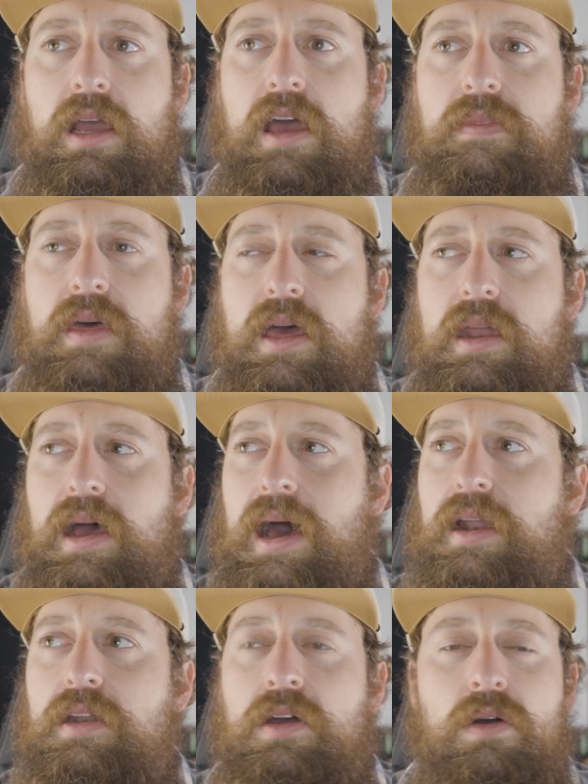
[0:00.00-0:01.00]
And then
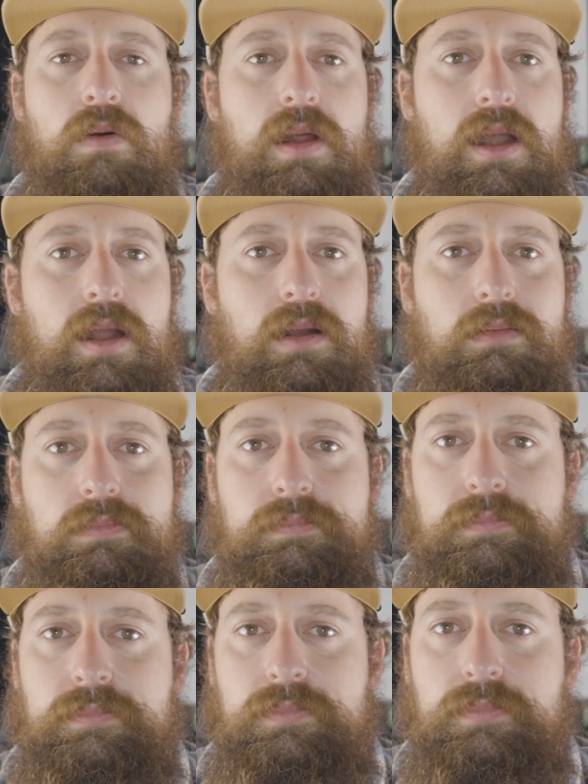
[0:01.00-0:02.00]
out of nowhere,
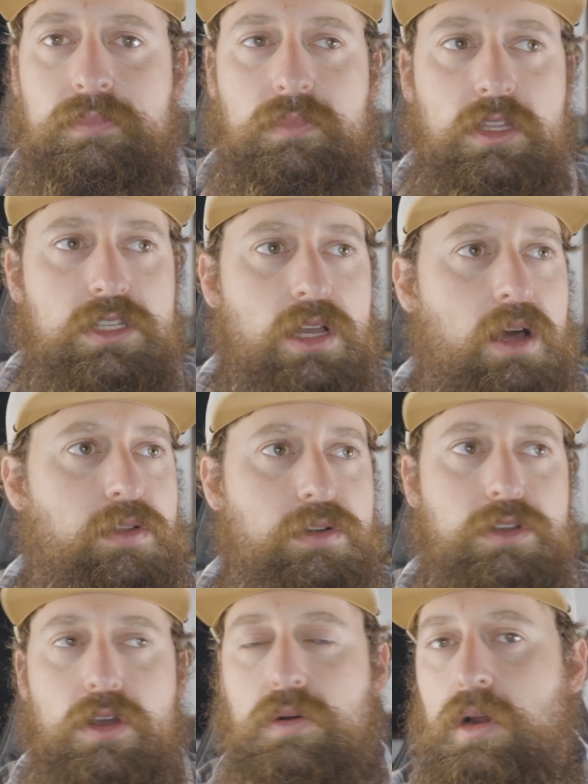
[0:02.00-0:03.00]
this other
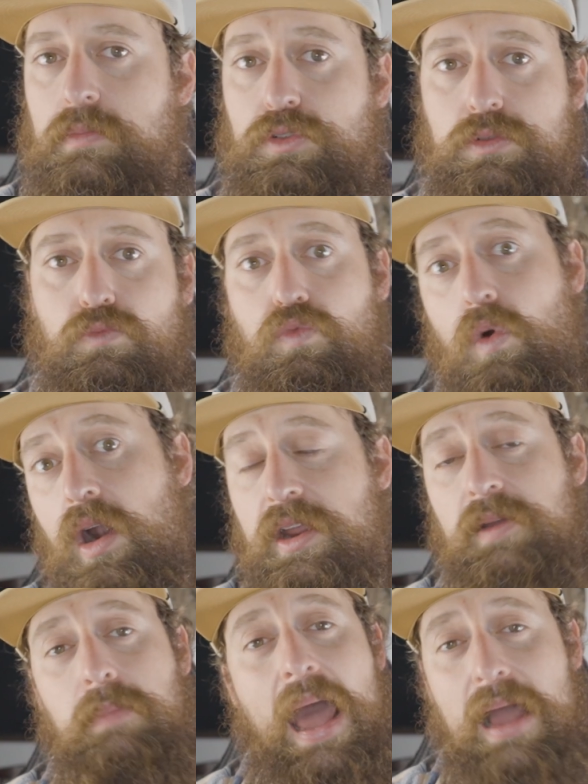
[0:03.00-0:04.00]
doe comes
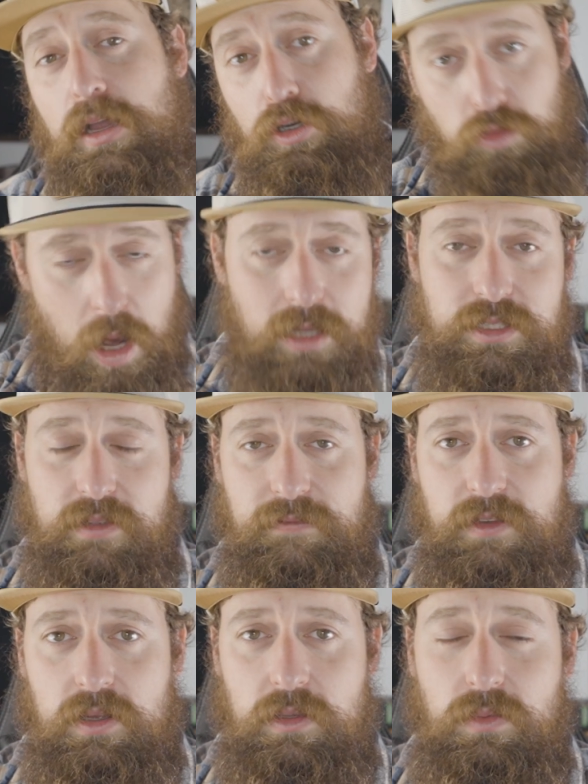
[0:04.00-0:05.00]
running back across the
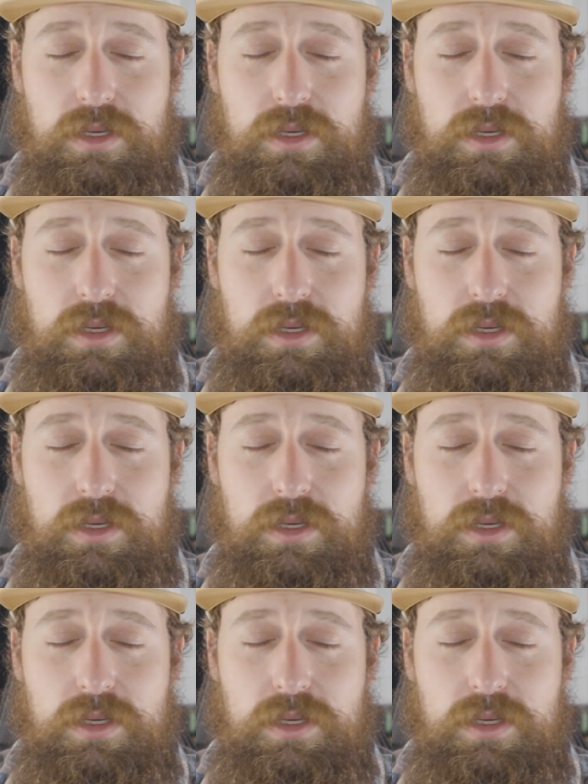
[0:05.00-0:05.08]
field,